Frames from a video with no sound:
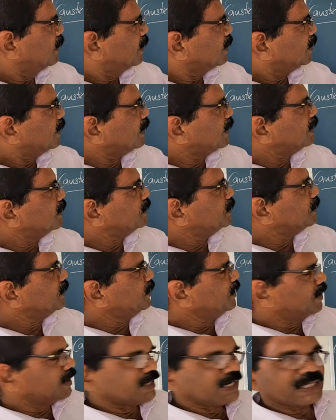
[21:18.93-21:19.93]

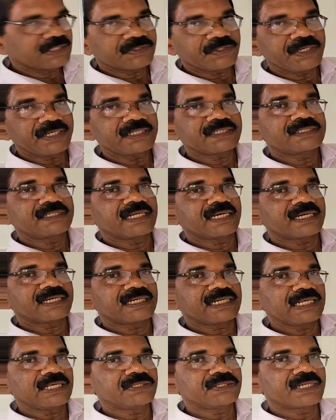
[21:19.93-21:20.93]
Cathode is
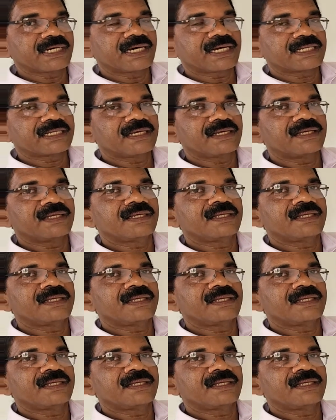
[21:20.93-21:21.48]
negative charge.